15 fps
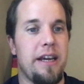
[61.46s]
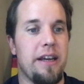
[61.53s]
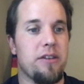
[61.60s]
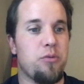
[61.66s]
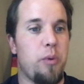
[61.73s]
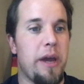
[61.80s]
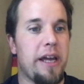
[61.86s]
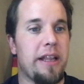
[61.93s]

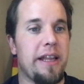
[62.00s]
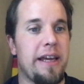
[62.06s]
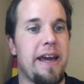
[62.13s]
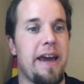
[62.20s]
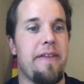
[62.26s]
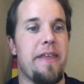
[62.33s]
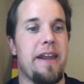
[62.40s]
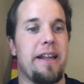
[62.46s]
is weekly,
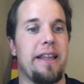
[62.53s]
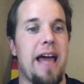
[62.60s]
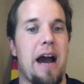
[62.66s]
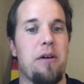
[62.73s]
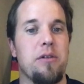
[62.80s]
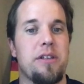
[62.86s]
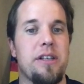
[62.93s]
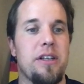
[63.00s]
and then
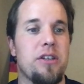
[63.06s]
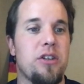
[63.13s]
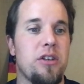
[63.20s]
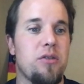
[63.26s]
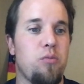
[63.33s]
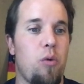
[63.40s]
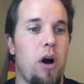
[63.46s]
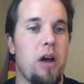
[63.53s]
allowances
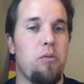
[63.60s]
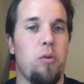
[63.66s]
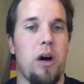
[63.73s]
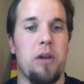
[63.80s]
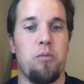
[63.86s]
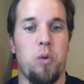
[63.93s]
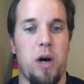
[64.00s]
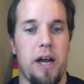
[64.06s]
is
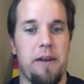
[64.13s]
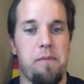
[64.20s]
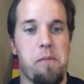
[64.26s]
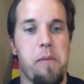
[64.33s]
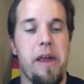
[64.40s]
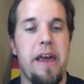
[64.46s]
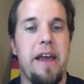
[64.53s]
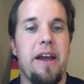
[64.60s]
111.
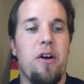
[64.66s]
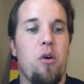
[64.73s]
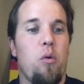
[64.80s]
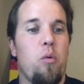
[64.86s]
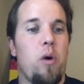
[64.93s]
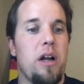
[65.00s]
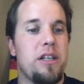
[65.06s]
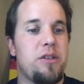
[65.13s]

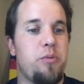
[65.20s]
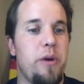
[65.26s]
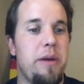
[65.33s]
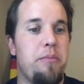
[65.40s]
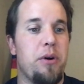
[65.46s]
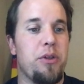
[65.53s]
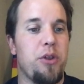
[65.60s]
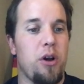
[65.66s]
Once we
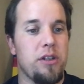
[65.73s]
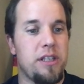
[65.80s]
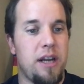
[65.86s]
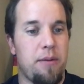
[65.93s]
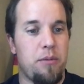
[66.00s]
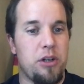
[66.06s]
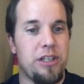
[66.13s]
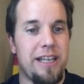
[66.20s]
put those
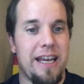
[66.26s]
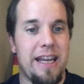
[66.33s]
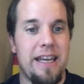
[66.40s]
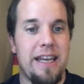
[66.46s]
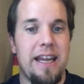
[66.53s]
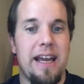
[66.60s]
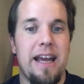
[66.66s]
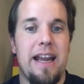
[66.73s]
numbers
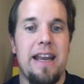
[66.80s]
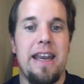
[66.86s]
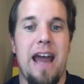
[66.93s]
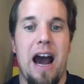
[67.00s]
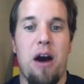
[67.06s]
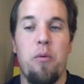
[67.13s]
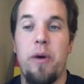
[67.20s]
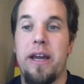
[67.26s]
in,
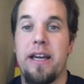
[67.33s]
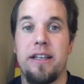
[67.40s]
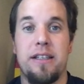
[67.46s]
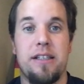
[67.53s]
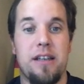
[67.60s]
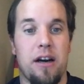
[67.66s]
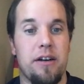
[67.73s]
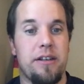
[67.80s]
now we can
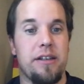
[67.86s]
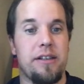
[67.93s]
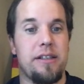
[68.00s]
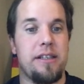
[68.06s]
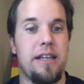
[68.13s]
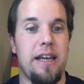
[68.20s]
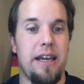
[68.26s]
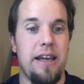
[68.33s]
start to
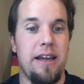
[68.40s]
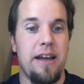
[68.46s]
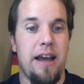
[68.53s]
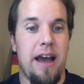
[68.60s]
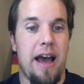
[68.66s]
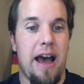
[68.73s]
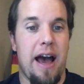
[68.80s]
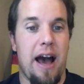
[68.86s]
see
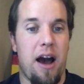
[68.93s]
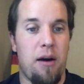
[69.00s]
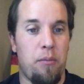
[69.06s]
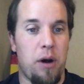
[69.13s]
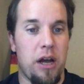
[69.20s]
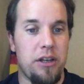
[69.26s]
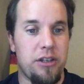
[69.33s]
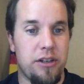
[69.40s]
how
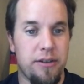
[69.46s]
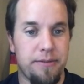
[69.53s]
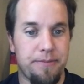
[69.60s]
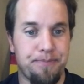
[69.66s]
much